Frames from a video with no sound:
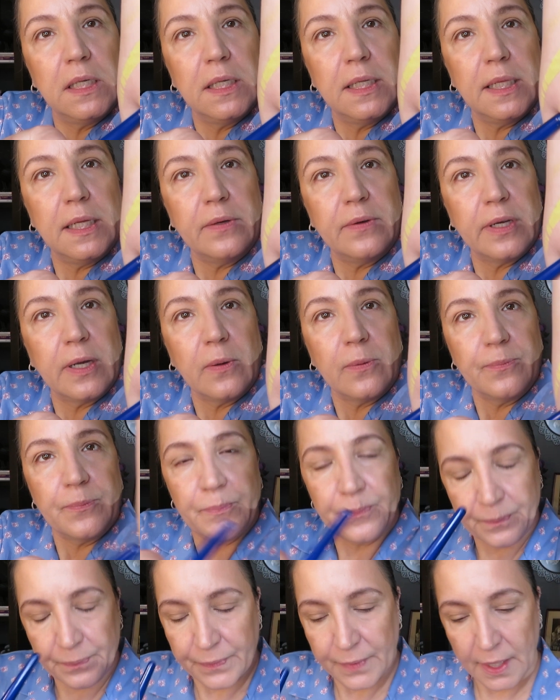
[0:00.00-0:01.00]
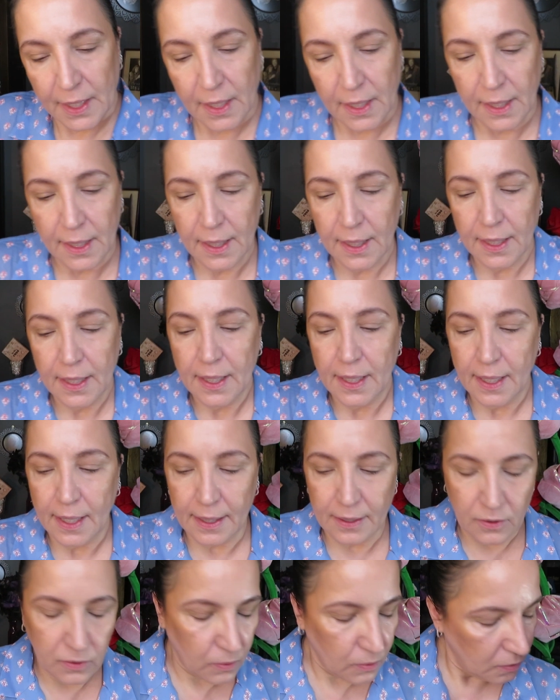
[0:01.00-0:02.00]
There we go.
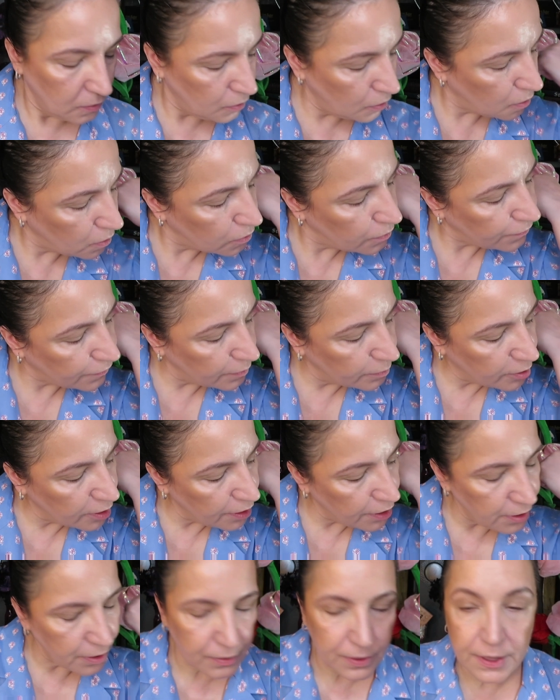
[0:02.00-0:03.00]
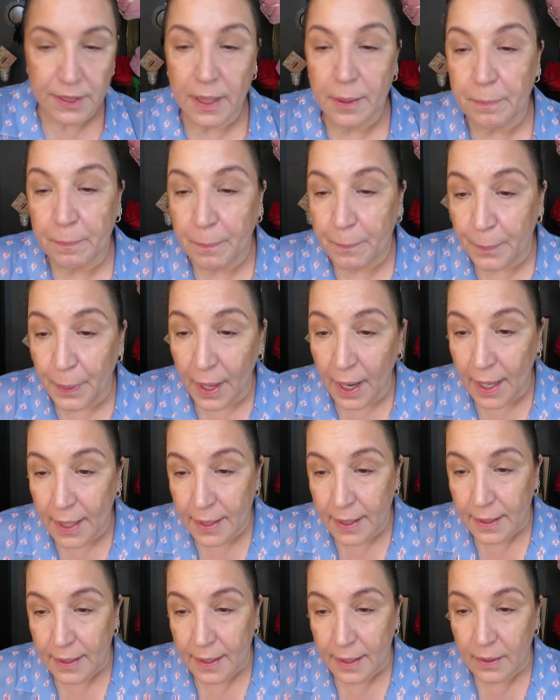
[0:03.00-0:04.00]
I don't know if I'm going to use it,
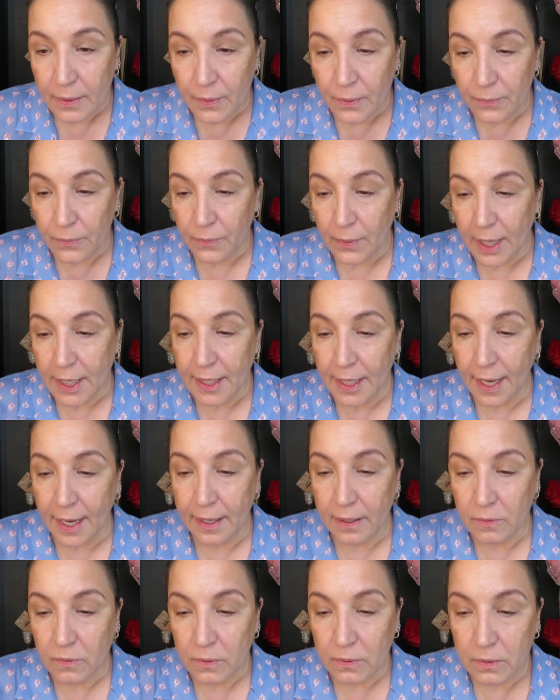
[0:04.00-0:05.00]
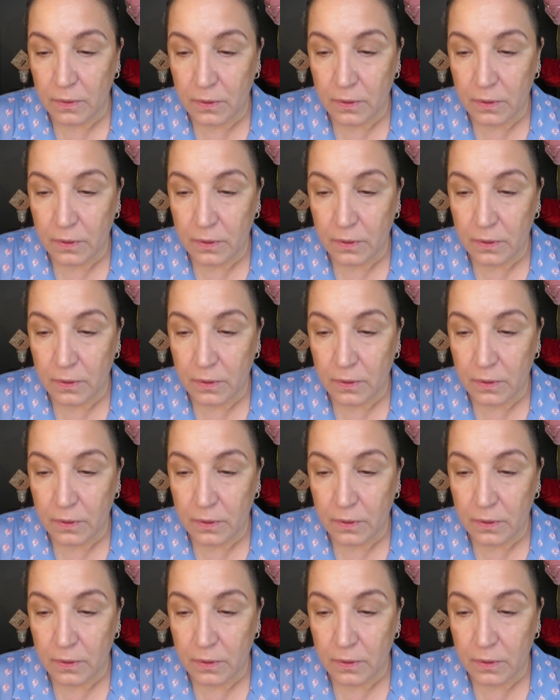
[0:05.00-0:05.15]
but right now